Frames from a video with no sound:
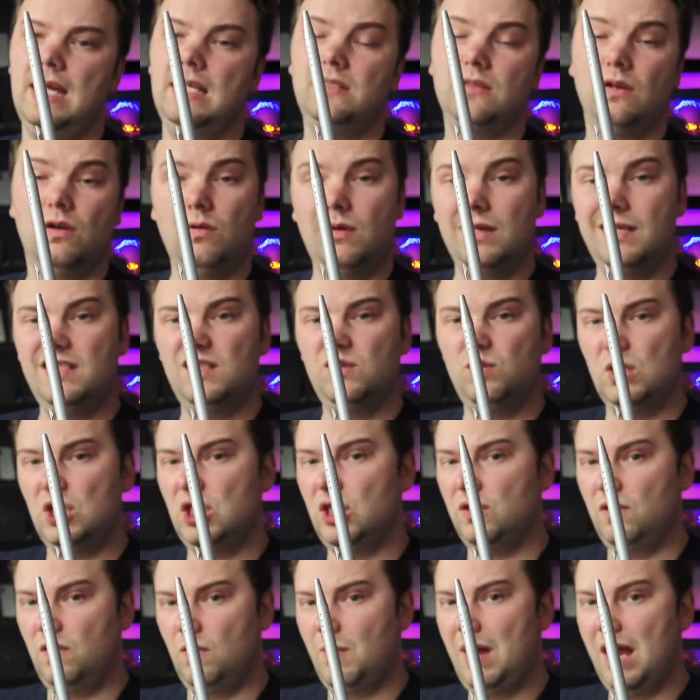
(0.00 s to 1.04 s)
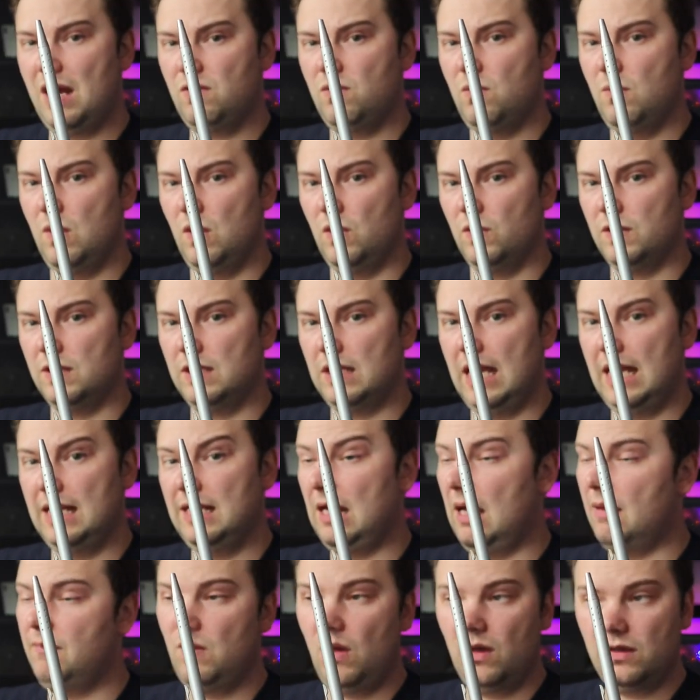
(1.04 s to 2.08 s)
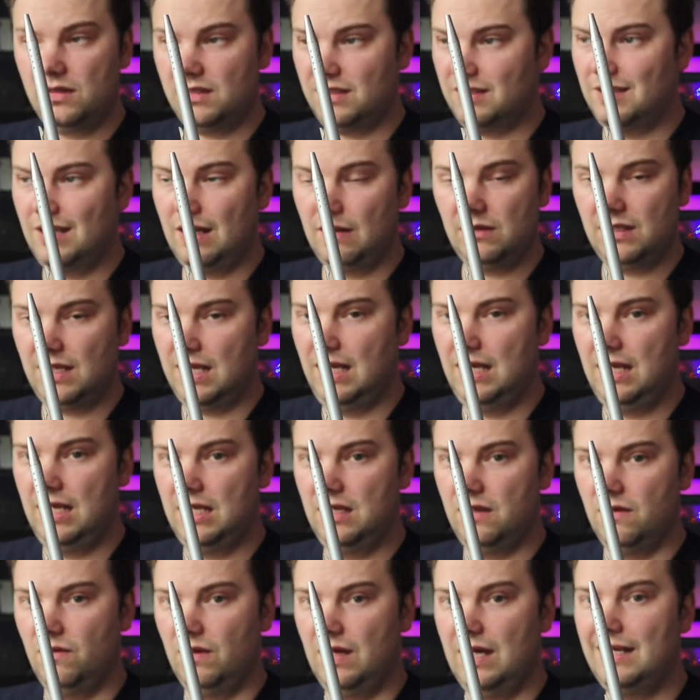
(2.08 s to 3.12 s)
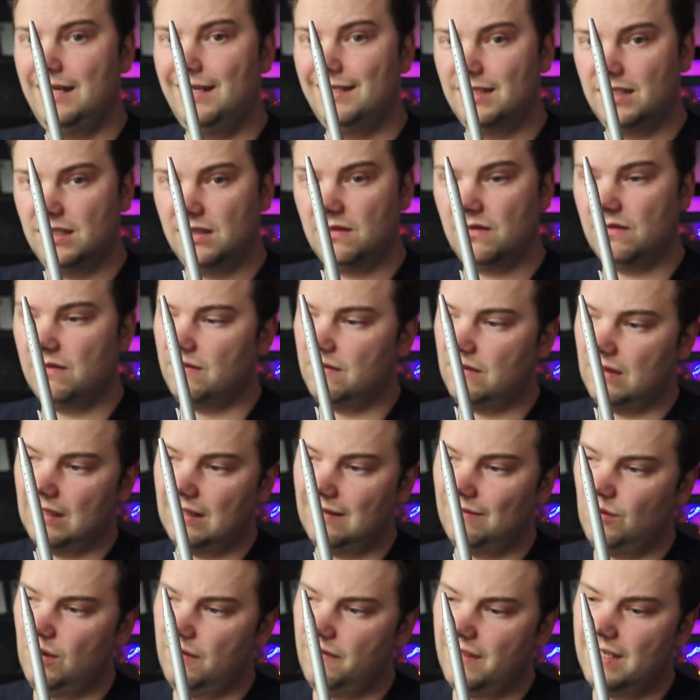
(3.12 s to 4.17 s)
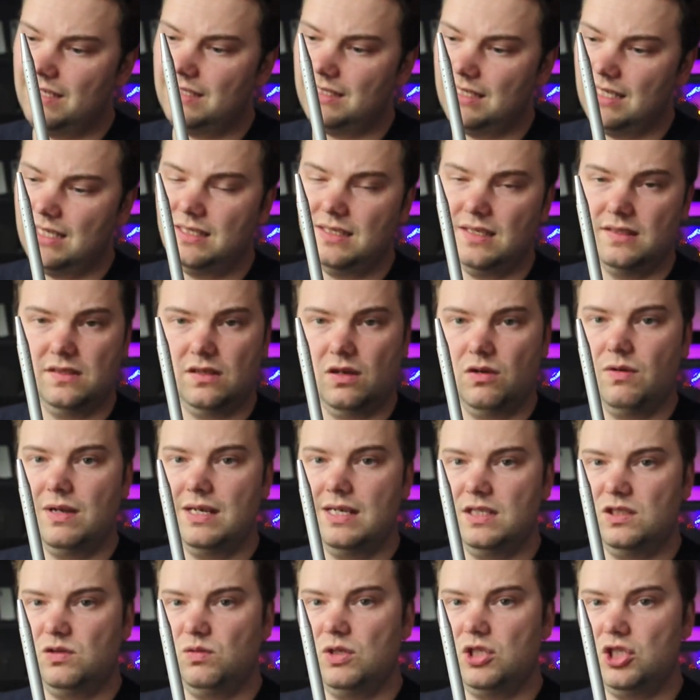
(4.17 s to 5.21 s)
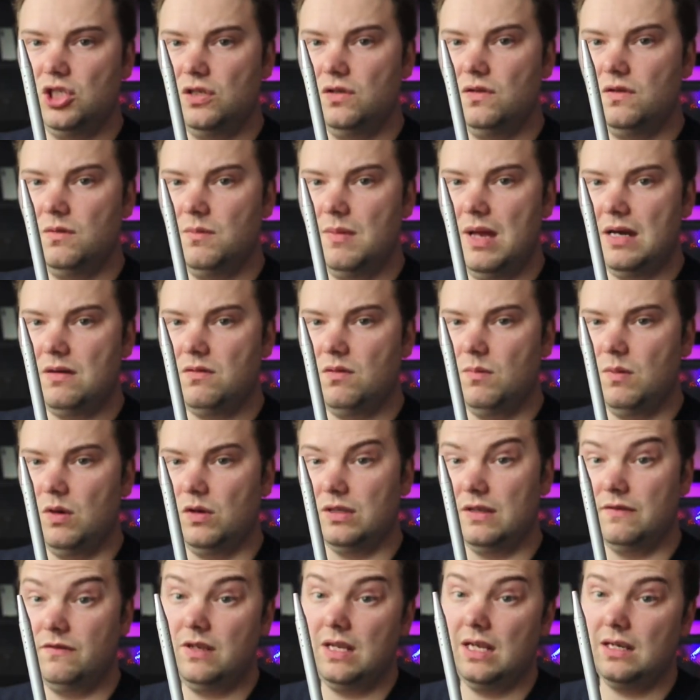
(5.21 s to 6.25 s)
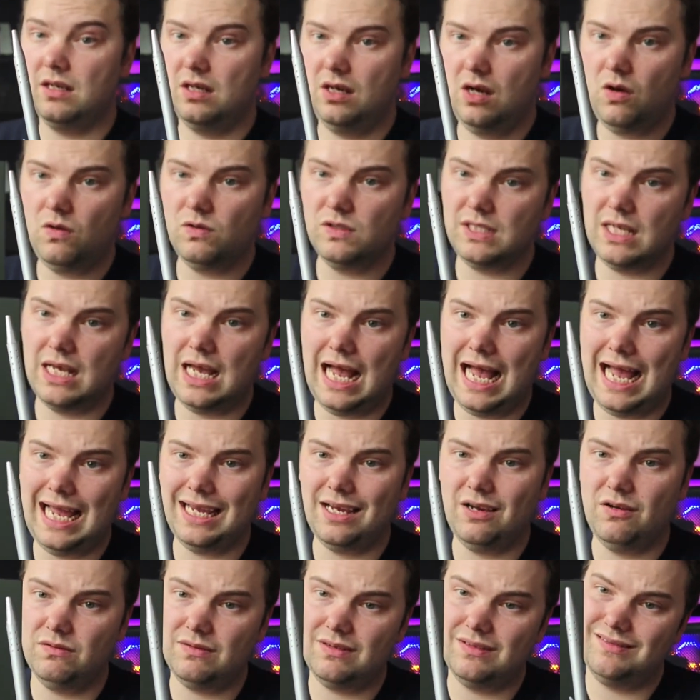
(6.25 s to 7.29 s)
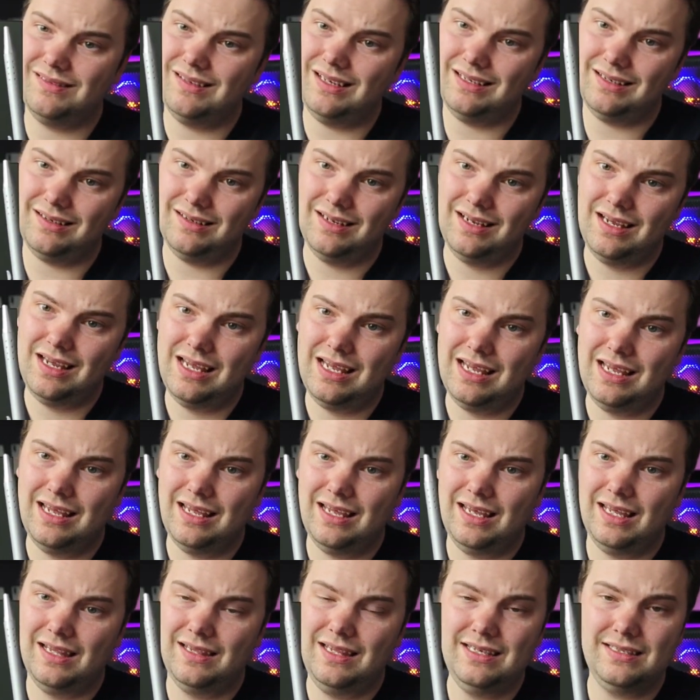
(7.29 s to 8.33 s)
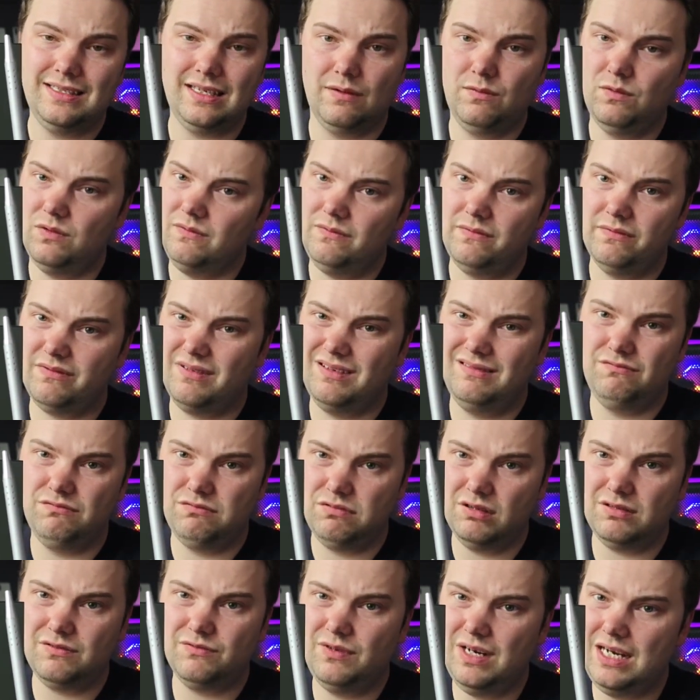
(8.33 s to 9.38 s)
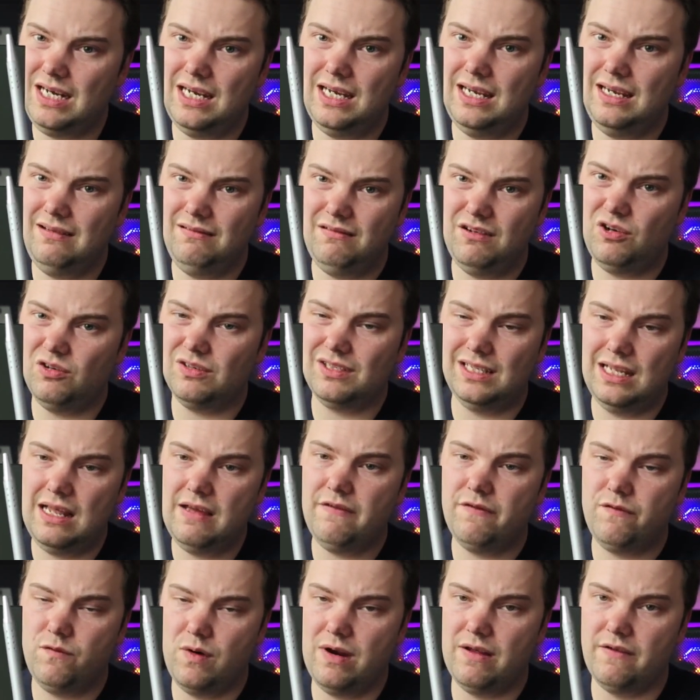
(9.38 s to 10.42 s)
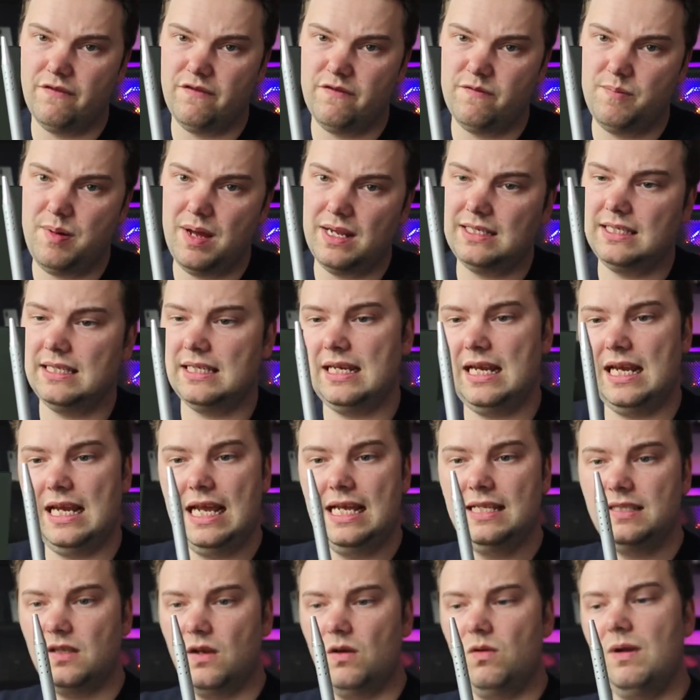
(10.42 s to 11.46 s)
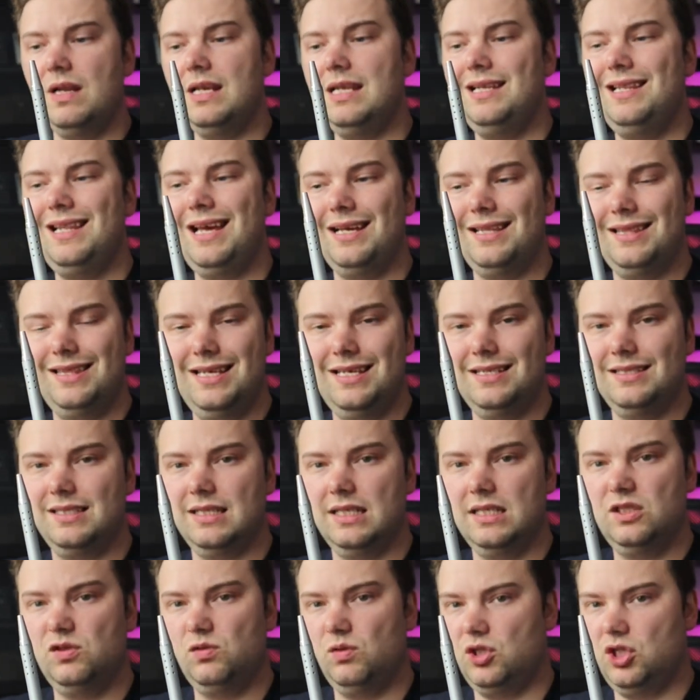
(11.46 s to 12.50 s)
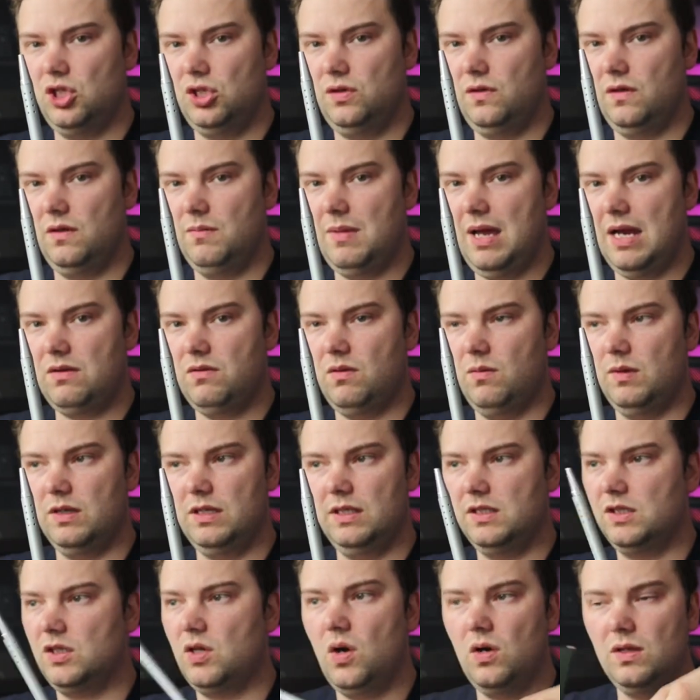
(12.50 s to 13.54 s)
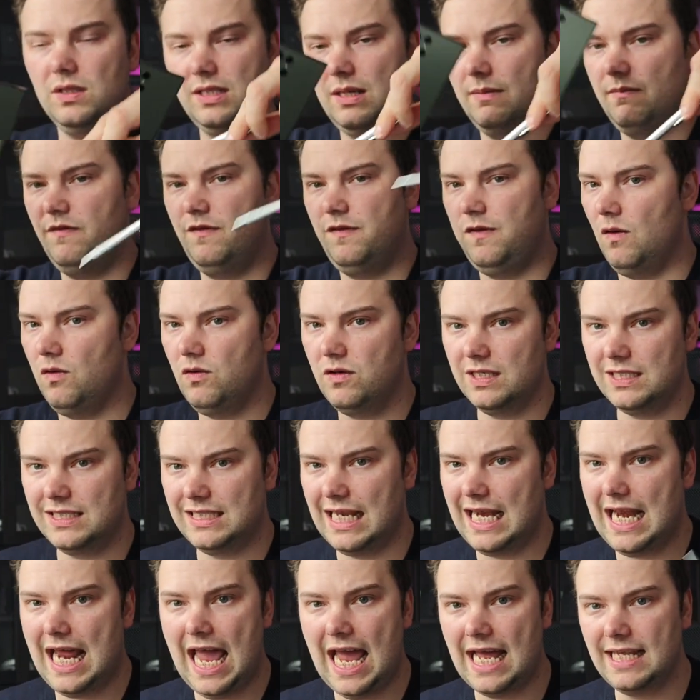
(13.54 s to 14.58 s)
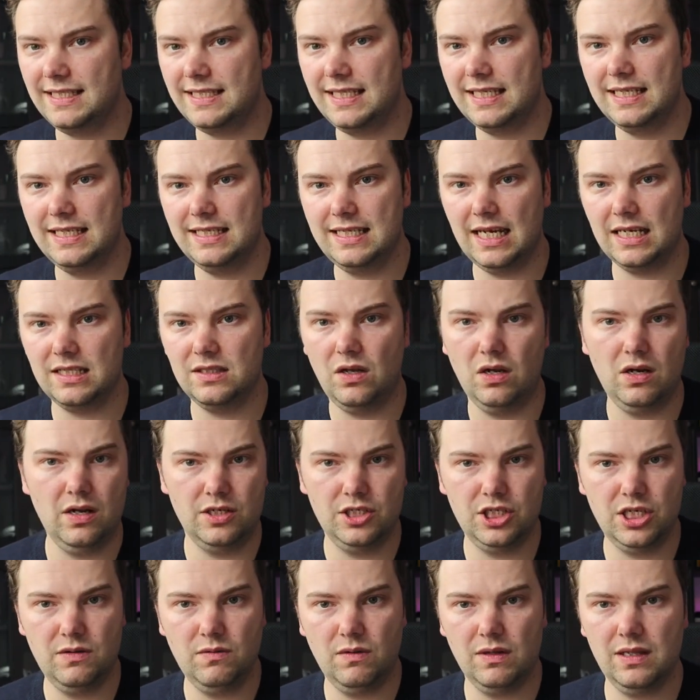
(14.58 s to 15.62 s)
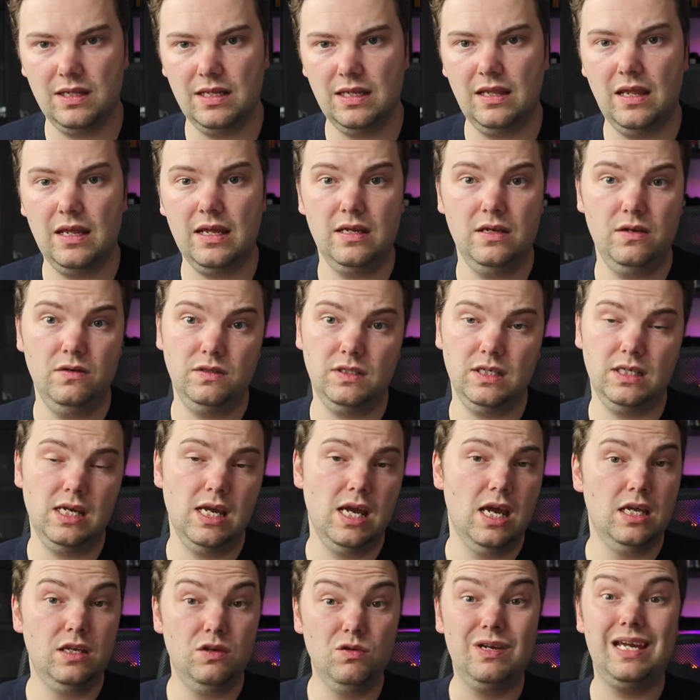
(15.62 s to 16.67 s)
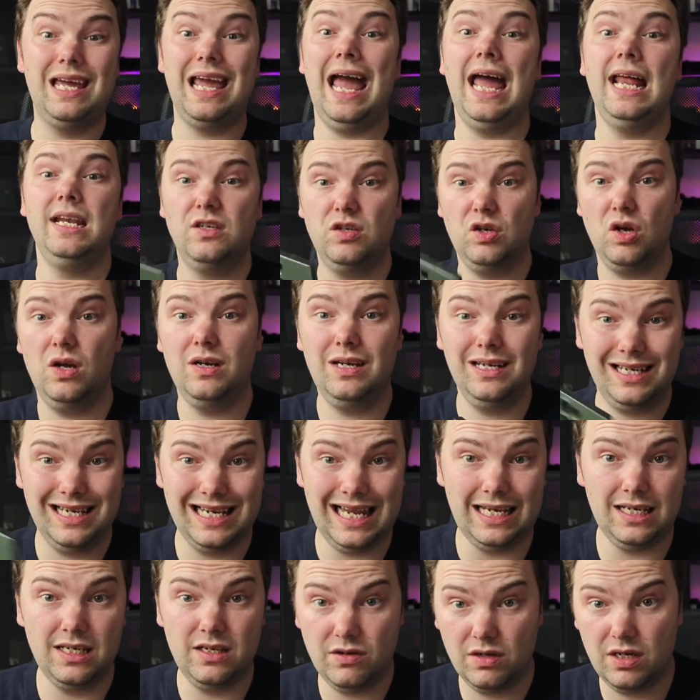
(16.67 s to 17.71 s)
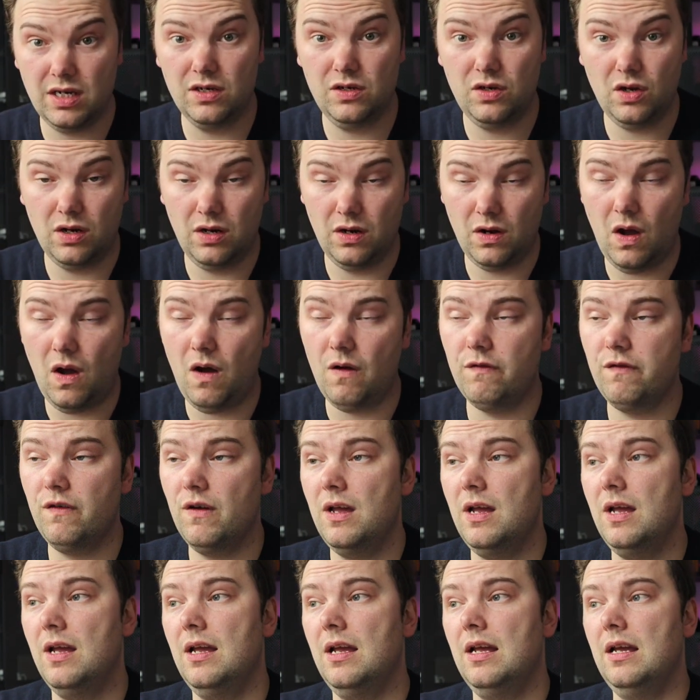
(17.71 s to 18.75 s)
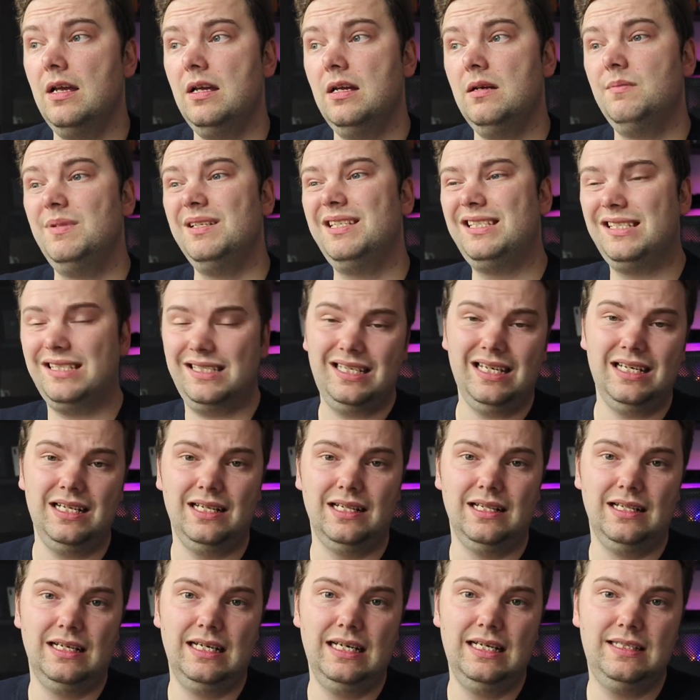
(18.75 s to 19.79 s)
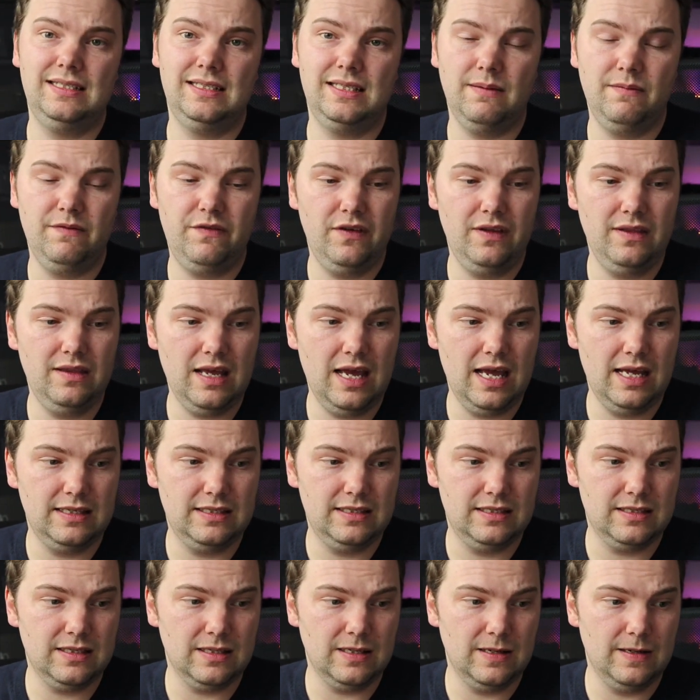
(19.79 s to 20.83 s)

it's already switching to the macro mode. And I'm not kidding you, it is with this distance already switching to the macro mode. If you get closer, I could like this, I would really could live with, but it's already like this, it's switching to the macro mode. It's called some focus enhancing technology, what they're using. You can turn it, gladly you can turn it off. But still, it's something that